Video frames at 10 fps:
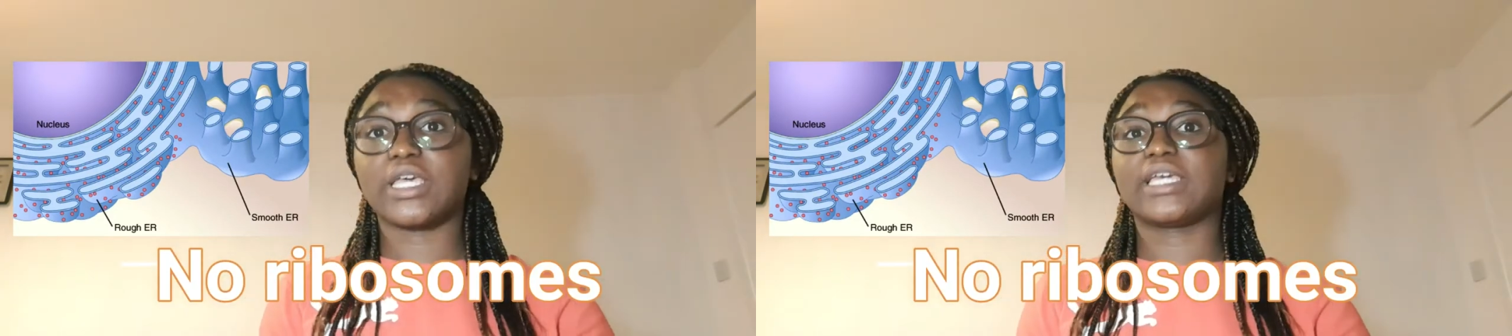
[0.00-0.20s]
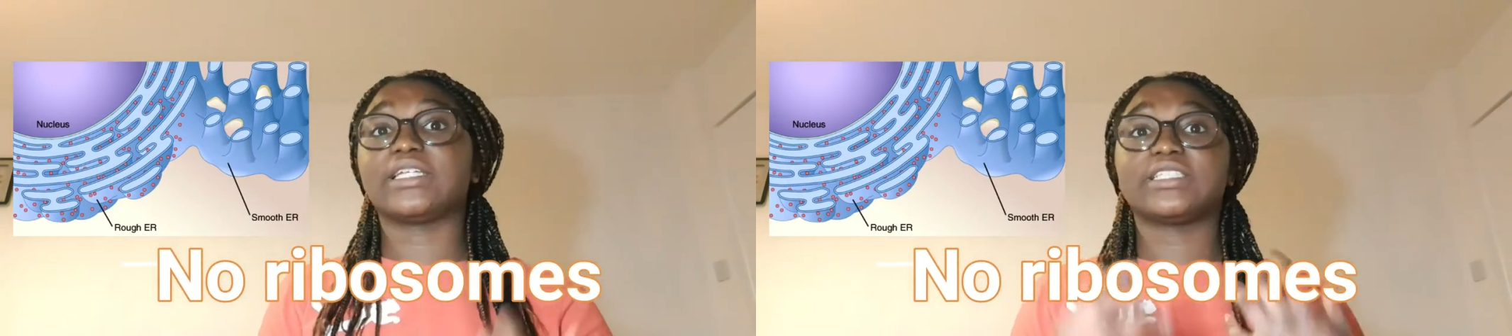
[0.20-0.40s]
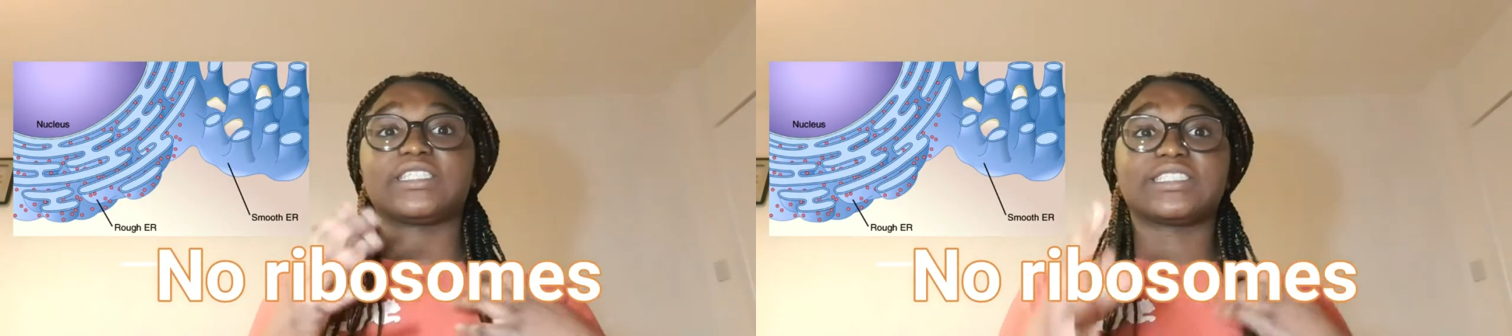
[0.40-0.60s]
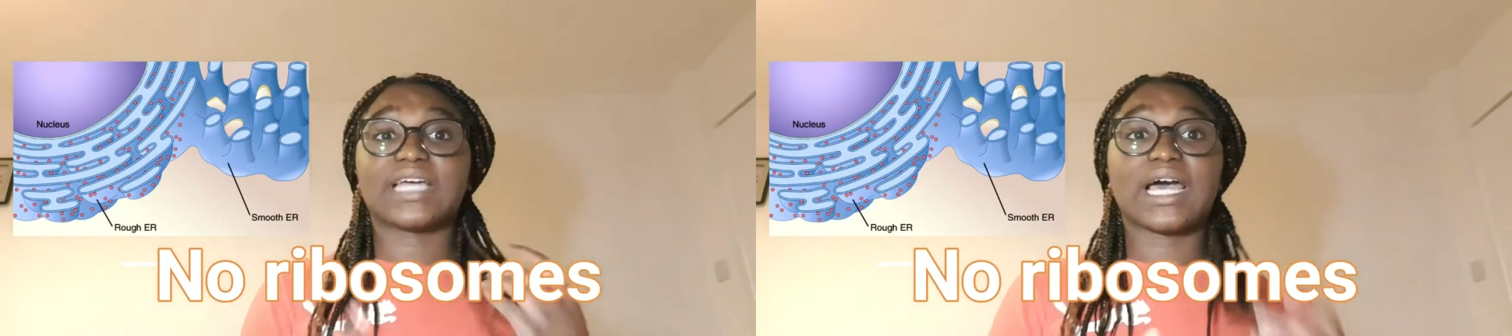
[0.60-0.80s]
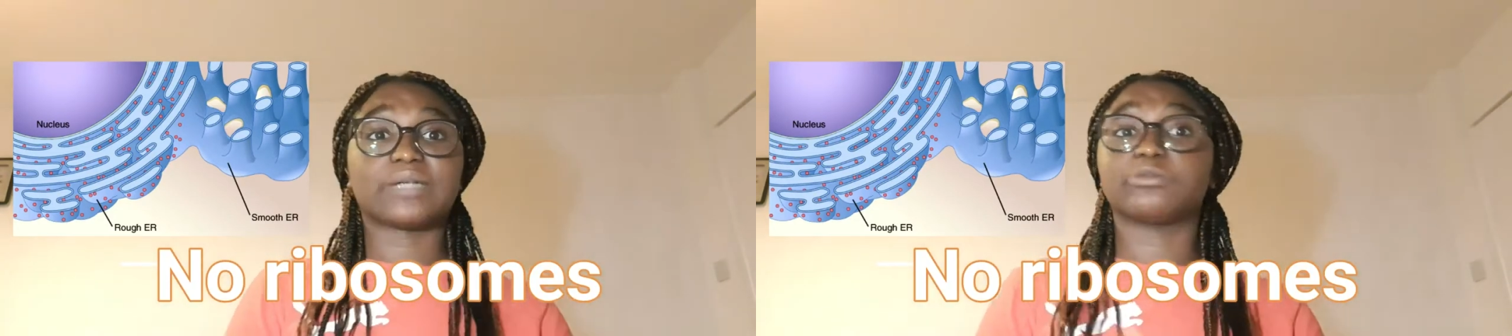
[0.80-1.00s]
In the
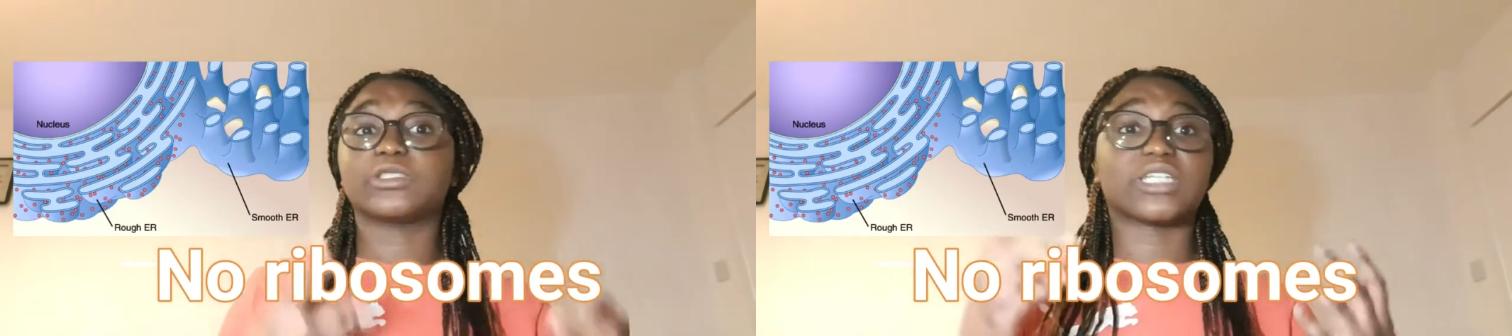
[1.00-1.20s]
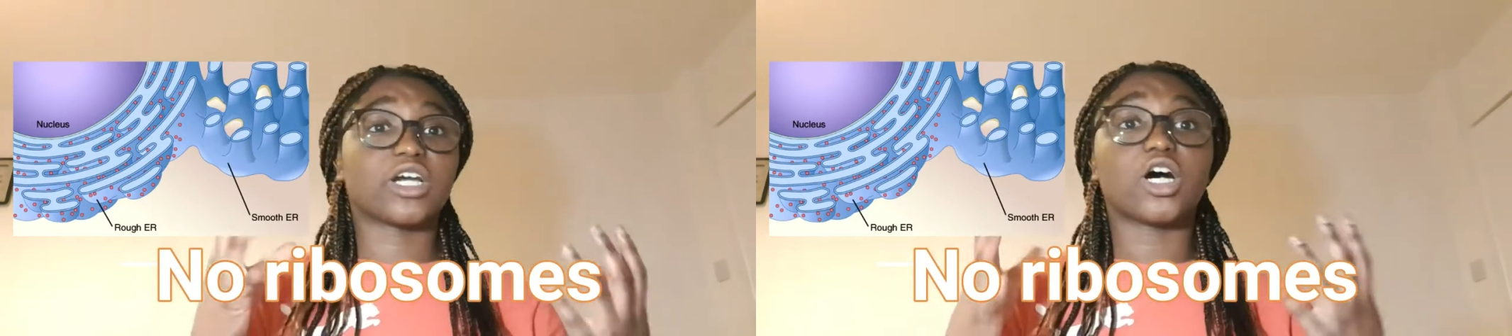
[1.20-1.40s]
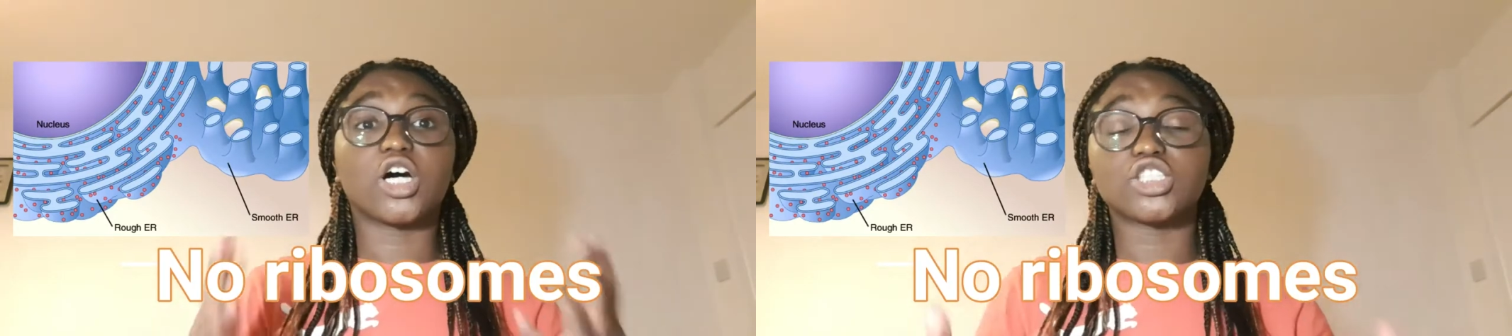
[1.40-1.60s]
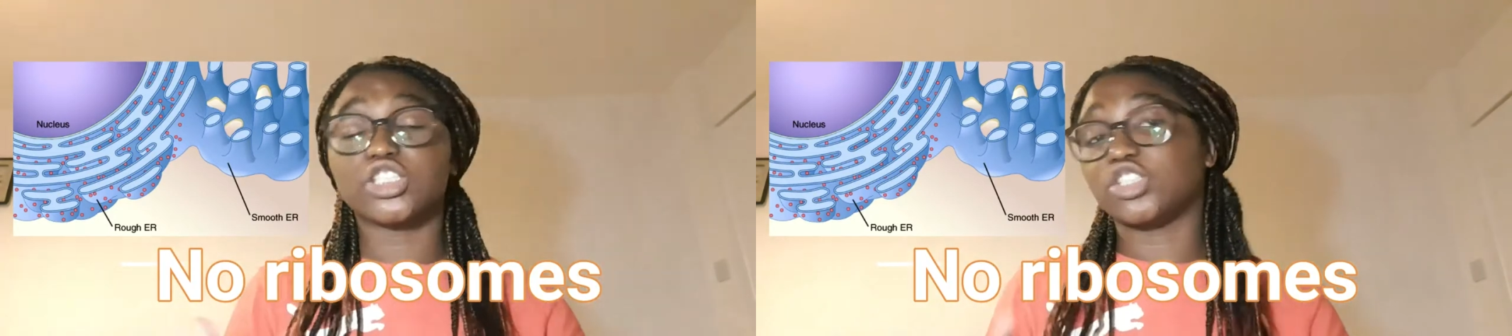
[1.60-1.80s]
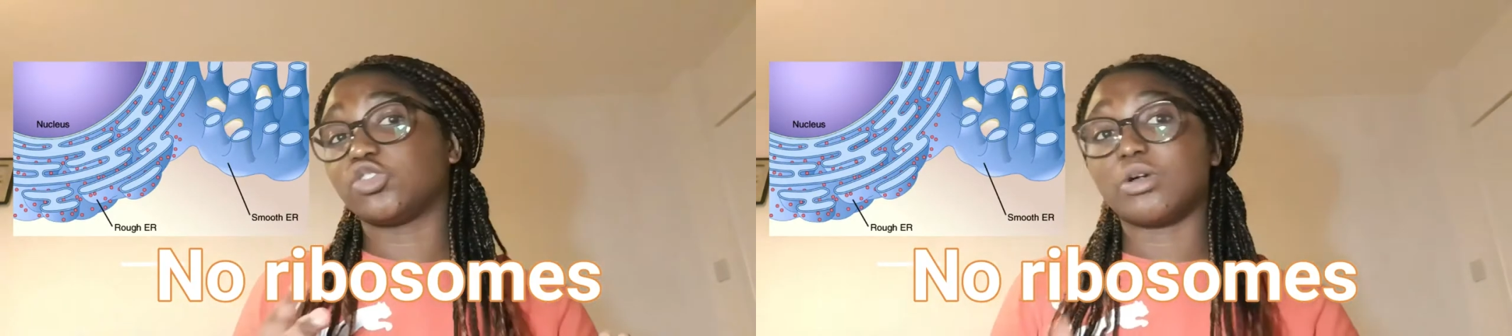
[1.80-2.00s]
exam, when they are
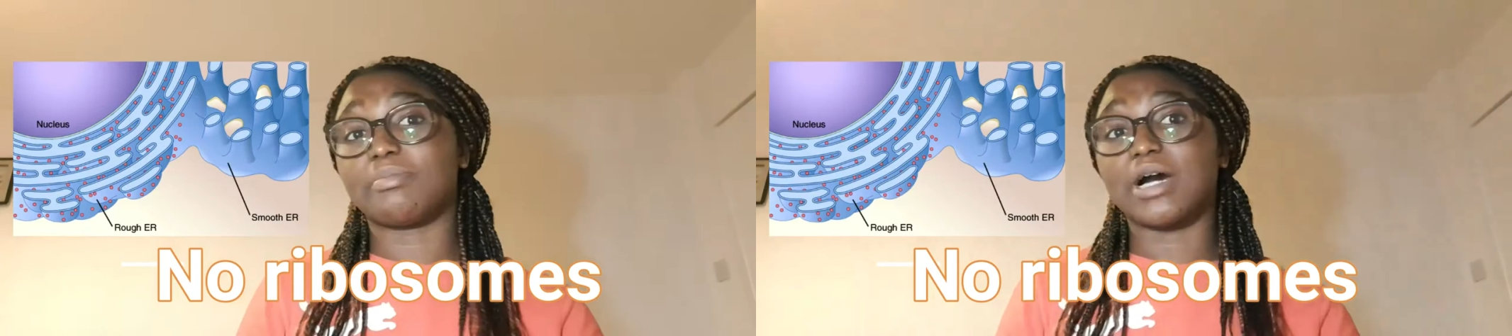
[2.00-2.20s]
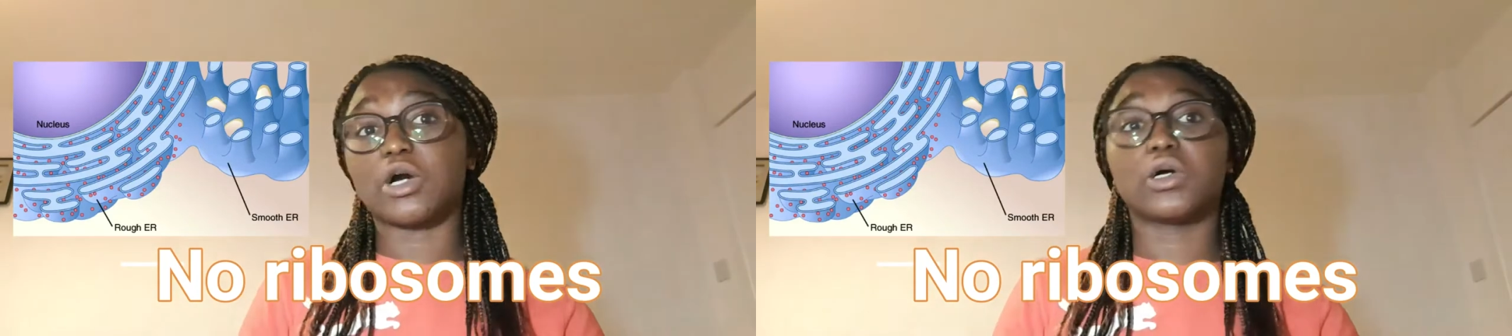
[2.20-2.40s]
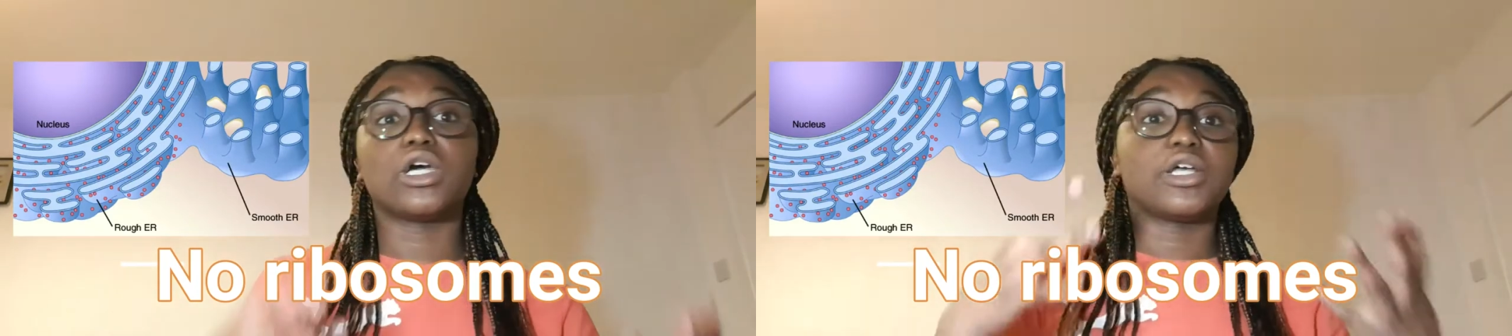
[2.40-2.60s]
asking you about